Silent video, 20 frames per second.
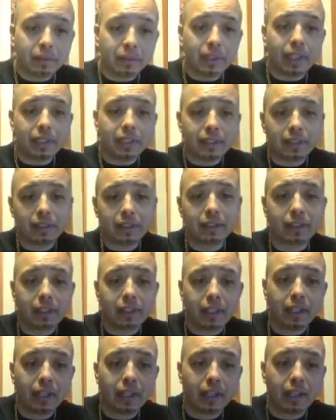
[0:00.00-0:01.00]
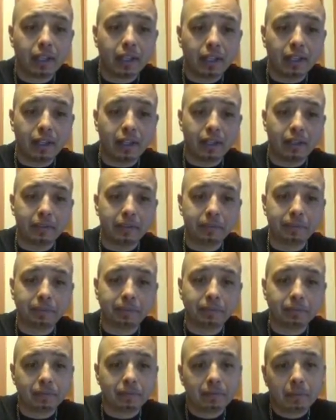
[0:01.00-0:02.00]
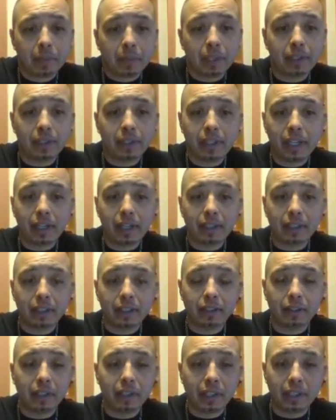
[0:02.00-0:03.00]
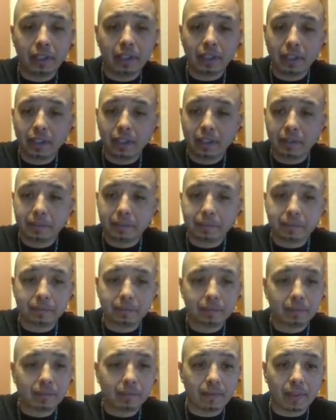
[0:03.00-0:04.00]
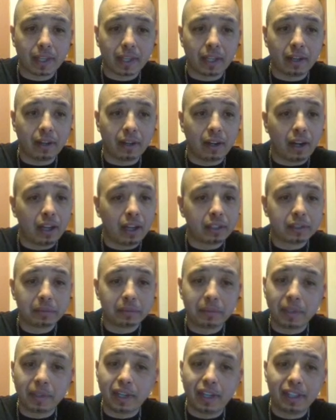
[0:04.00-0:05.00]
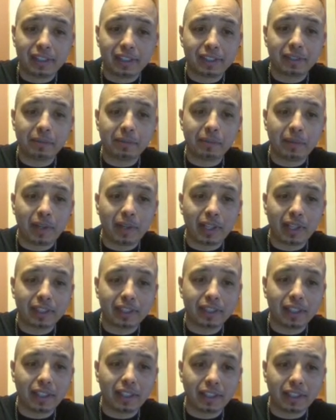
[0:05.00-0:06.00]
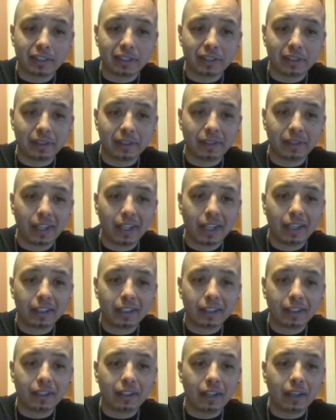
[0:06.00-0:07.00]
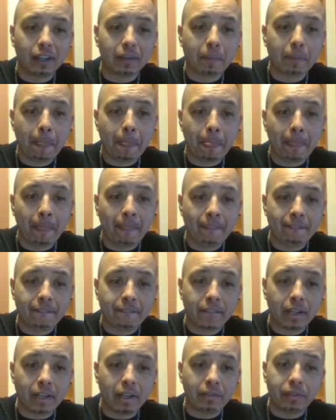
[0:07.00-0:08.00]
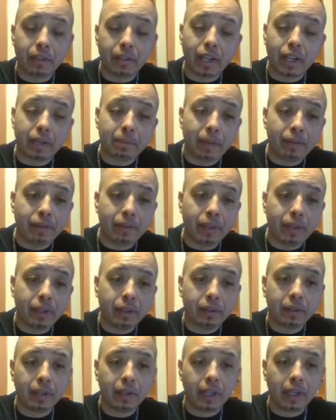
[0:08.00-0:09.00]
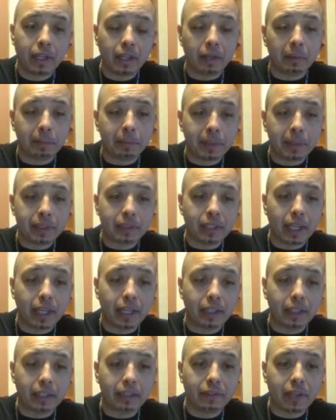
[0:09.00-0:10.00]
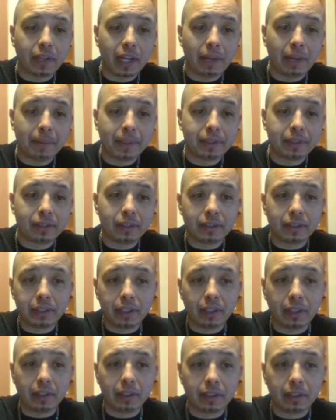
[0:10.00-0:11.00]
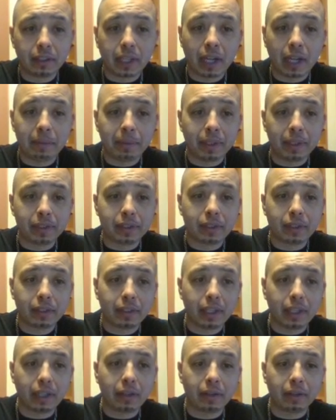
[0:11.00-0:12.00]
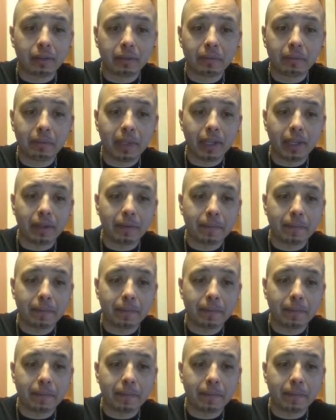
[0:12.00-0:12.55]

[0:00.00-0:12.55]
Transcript: license. But other than that, you know, hey, awesome walkie-talkie. So good luck. If you liked my video, you know, please like, leave comments, share. God bless. Thank you. Bye.